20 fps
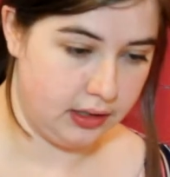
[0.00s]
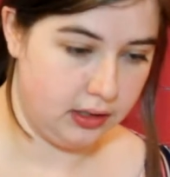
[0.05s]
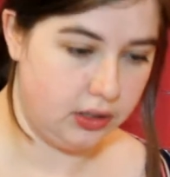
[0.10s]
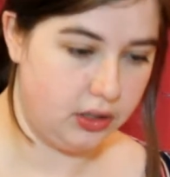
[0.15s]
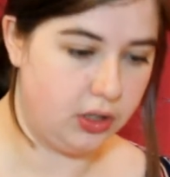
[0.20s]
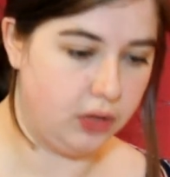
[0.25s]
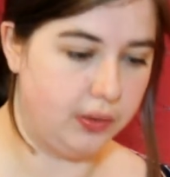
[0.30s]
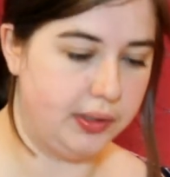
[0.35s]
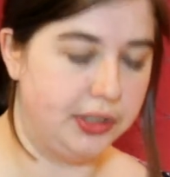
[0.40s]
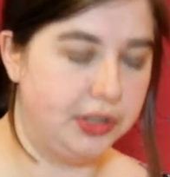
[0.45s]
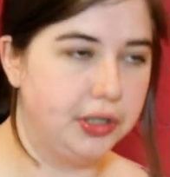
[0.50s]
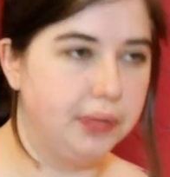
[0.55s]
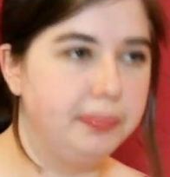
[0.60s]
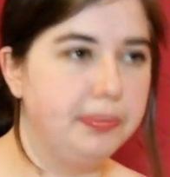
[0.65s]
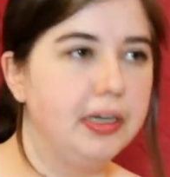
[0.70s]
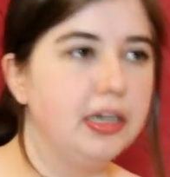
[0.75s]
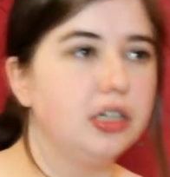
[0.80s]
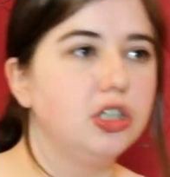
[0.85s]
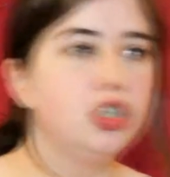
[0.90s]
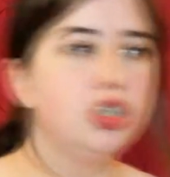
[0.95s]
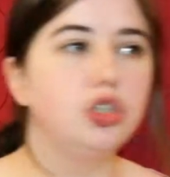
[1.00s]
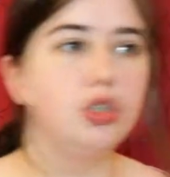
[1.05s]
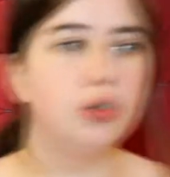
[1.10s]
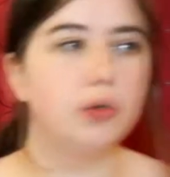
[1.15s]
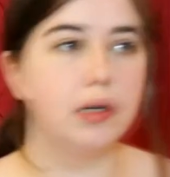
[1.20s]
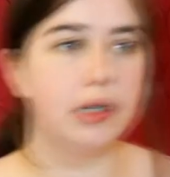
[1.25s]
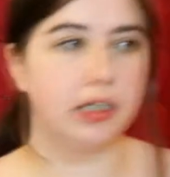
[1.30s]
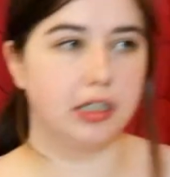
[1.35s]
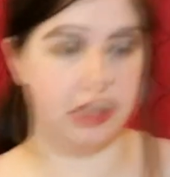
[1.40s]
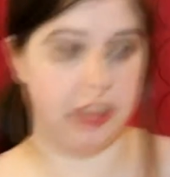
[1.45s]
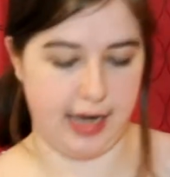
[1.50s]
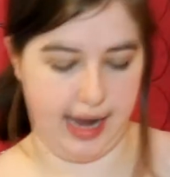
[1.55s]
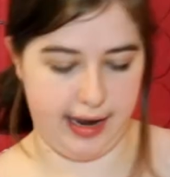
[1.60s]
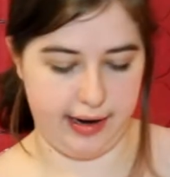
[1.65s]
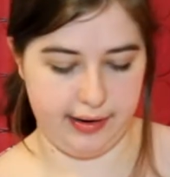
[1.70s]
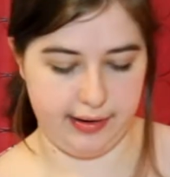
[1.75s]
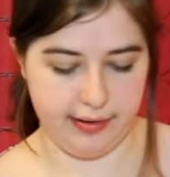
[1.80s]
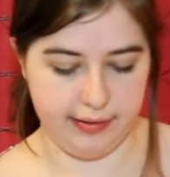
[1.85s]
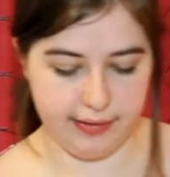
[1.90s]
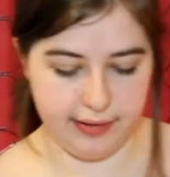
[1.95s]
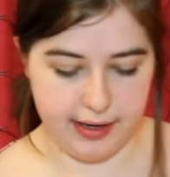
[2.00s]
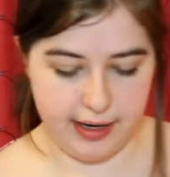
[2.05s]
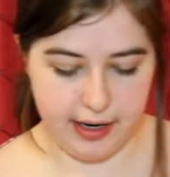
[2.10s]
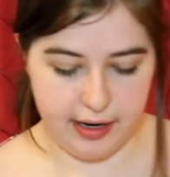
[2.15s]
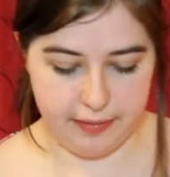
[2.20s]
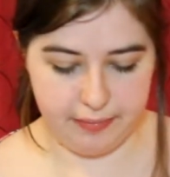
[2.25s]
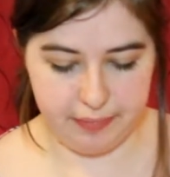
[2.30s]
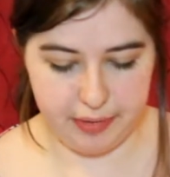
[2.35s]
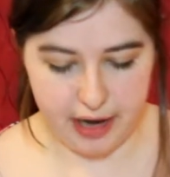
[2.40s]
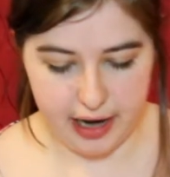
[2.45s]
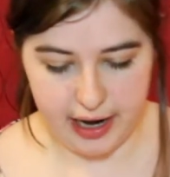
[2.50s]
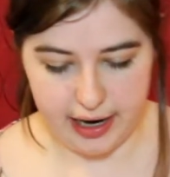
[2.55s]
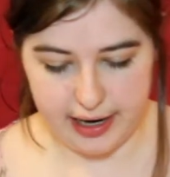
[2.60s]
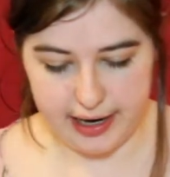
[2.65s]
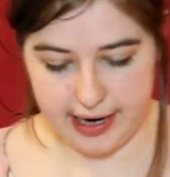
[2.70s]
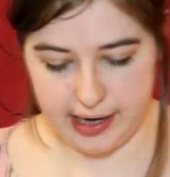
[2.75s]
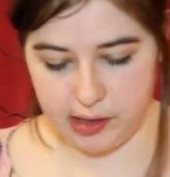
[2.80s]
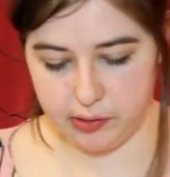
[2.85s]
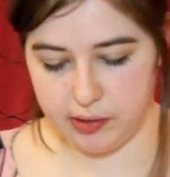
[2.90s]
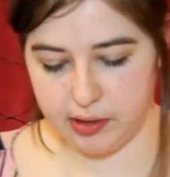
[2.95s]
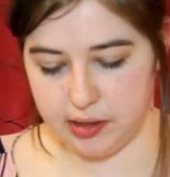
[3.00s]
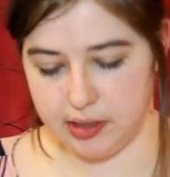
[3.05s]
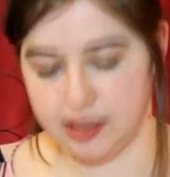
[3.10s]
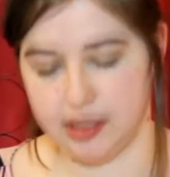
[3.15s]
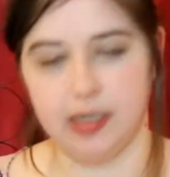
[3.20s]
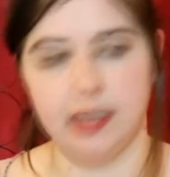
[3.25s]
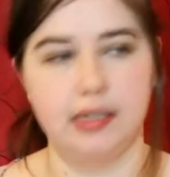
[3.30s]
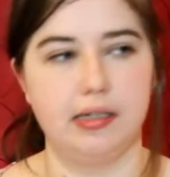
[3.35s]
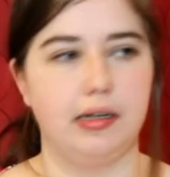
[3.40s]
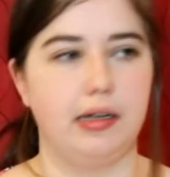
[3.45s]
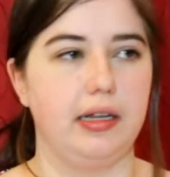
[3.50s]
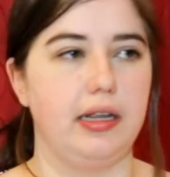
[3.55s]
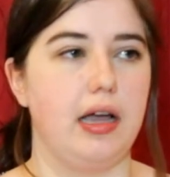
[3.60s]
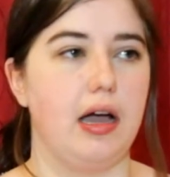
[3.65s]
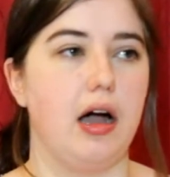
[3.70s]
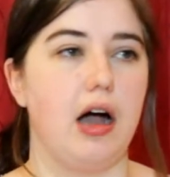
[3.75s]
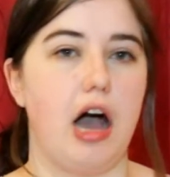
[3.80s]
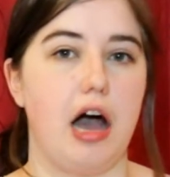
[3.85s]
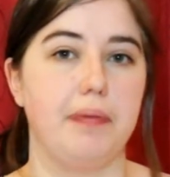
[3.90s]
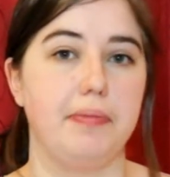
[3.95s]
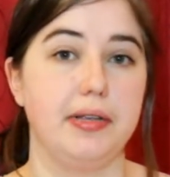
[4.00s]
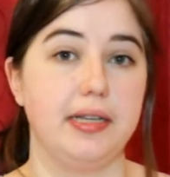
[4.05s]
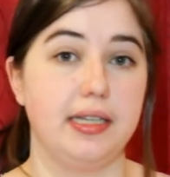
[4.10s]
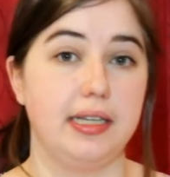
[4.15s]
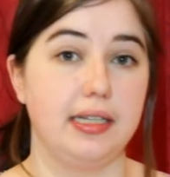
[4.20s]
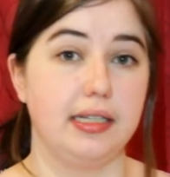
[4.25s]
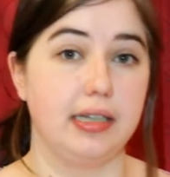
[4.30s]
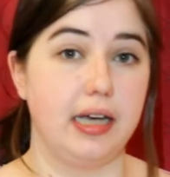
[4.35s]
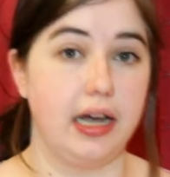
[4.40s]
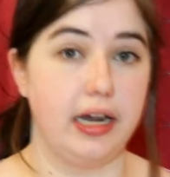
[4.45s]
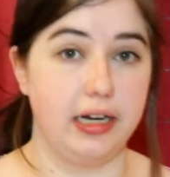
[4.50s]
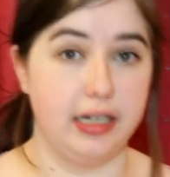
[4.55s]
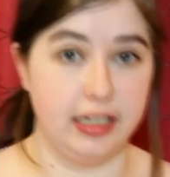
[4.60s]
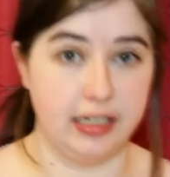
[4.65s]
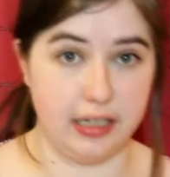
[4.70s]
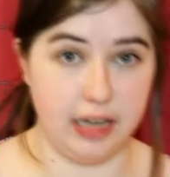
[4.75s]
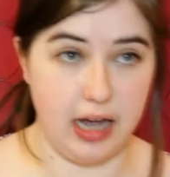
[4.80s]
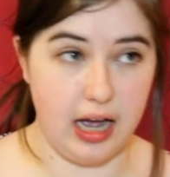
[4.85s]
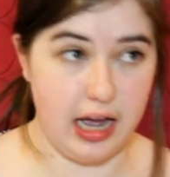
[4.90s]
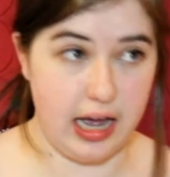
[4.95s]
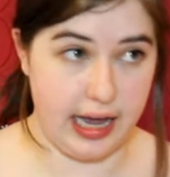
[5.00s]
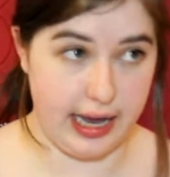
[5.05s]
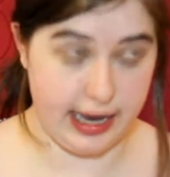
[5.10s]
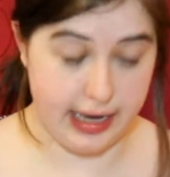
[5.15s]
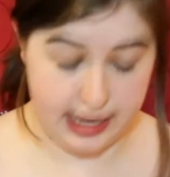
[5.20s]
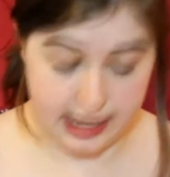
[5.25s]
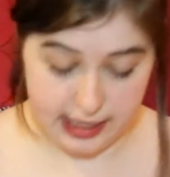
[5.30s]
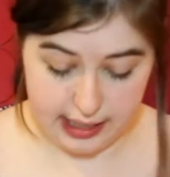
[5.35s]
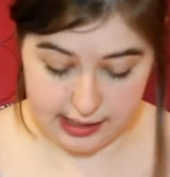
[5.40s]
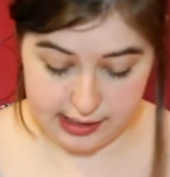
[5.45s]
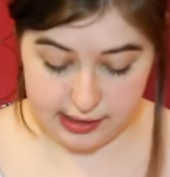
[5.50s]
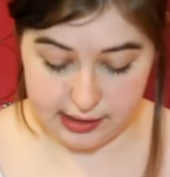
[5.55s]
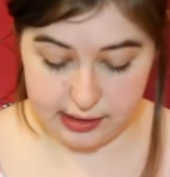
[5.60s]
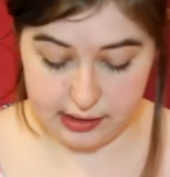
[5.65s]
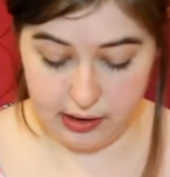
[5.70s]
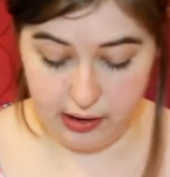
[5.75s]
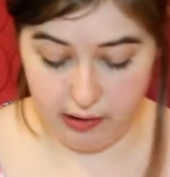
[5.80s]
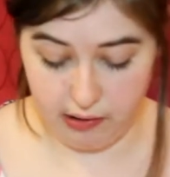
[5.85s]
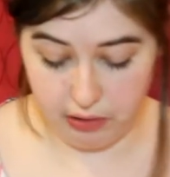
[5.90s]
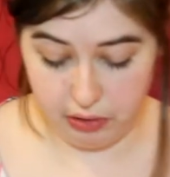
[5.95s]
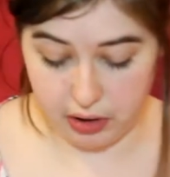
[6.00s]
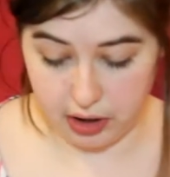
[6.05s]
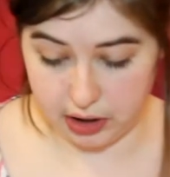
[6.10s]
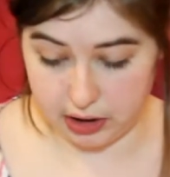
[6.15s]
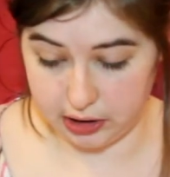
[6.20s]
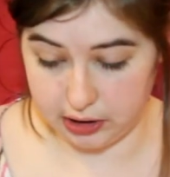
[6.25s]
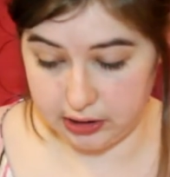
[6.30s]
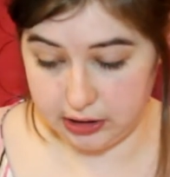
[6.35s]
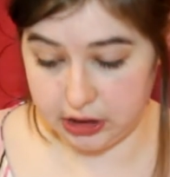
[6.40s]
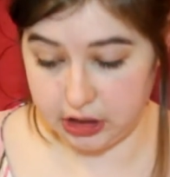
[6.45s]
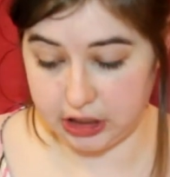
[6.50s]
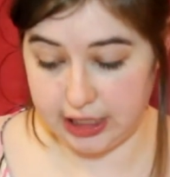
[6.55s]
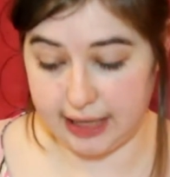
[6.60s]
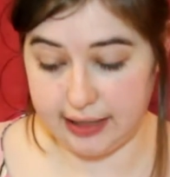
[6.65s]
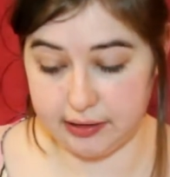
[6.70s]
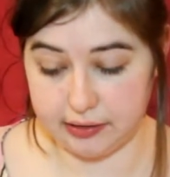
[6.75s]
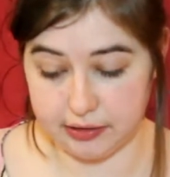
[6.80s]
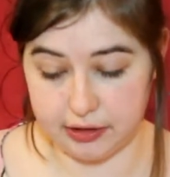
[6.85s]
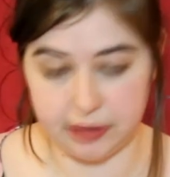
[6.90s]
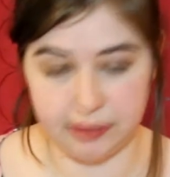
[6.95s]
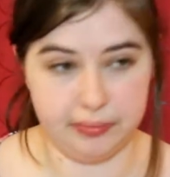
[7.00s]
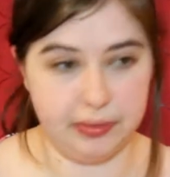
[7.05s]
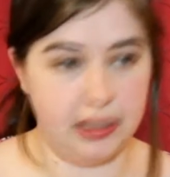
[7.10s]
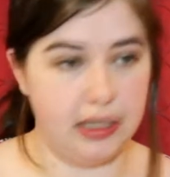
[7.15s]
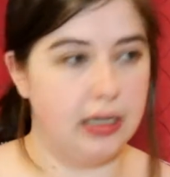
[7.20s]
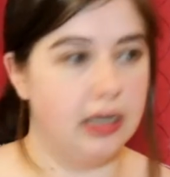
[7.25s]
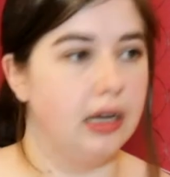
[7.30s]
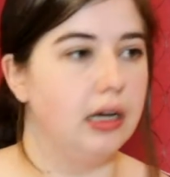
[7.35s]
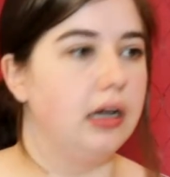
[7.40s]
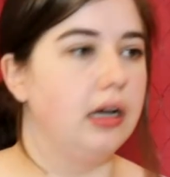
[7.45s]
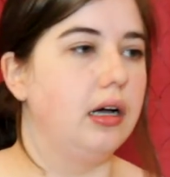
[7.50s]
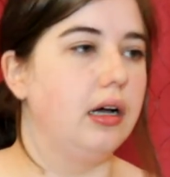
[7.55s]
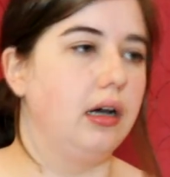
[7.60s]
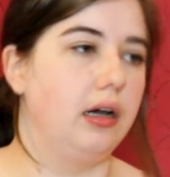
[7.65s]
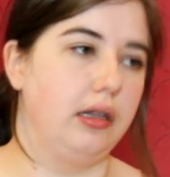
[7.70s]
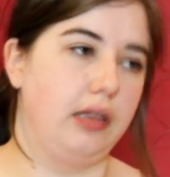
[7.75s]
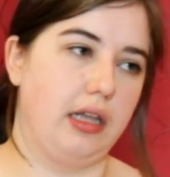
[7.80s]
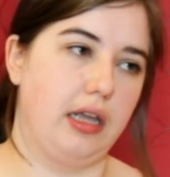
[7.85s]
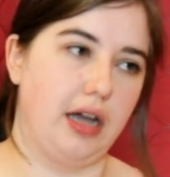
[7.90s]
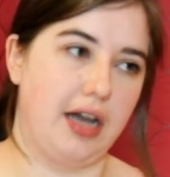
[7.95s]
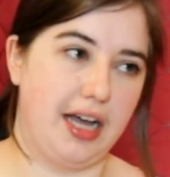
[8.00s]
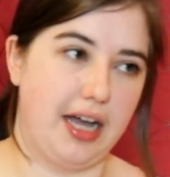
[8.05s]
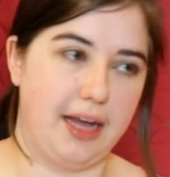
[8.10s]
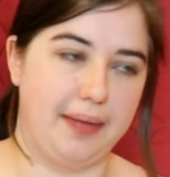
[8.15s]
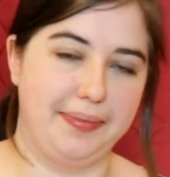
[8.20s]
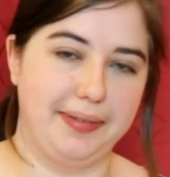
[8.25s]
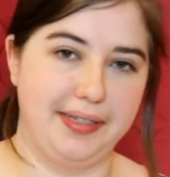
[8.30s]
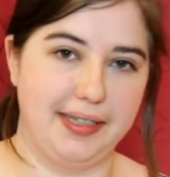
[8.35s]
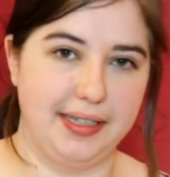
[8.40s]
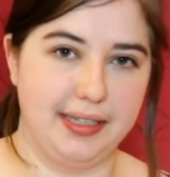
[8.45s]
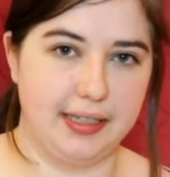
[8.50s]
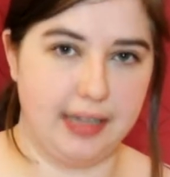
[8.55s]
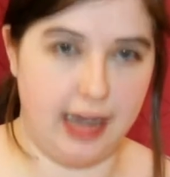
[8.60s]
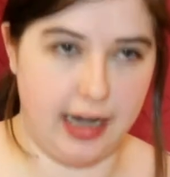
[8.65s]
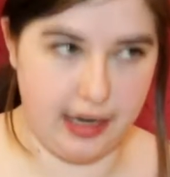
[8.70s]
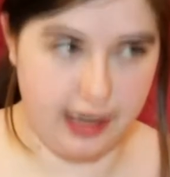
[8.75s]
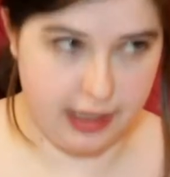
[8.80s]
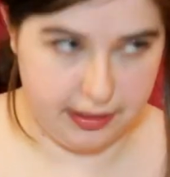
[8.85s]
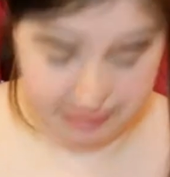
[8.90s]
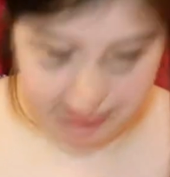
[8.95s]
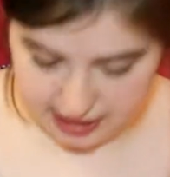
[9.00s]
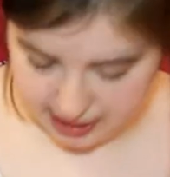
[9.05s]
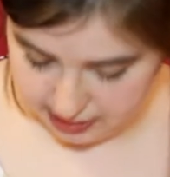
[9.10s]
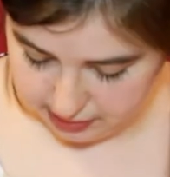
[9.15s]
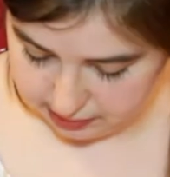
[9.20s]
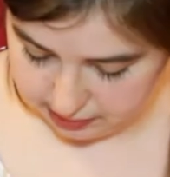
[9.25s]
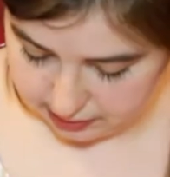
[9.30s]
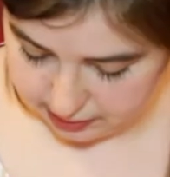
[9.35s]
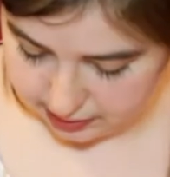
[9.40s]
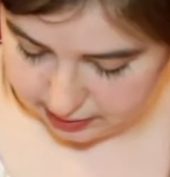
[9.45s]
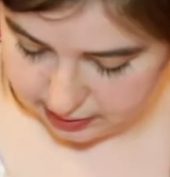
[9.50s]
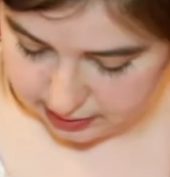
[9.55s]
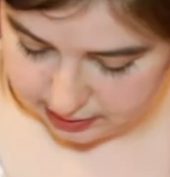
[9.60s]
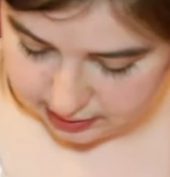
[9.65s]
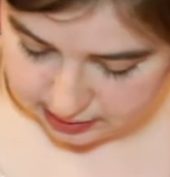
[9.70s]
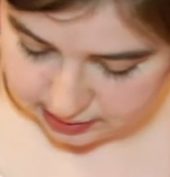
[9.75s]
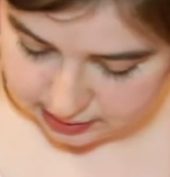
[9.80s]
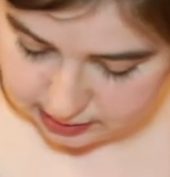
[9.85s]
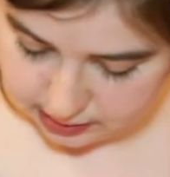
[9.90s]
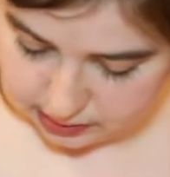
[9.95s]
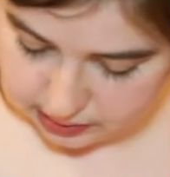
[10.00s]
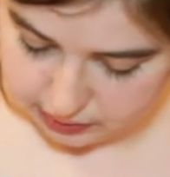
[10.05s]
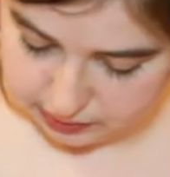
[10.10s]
So it should be a short shadow, but now our sun is on the opposite side of the sky, so our shadow should be on the opposite side of the panel. So